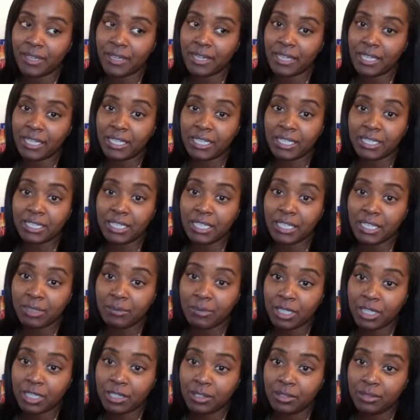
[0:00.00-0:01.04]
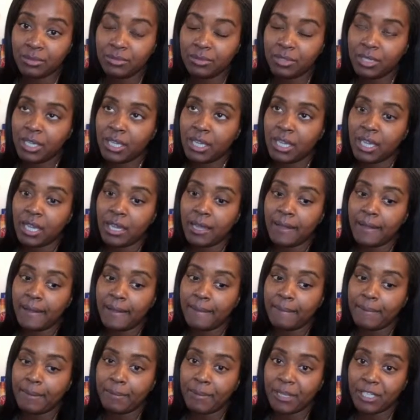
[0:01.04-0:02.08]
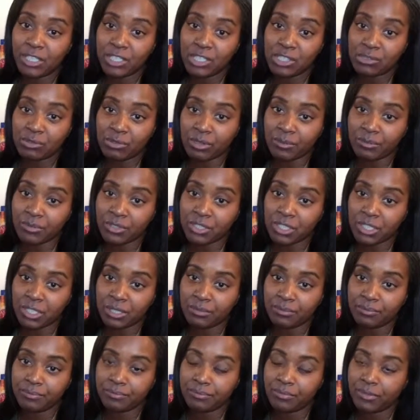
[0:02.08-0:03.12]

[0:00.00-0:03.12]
click the link below in my description.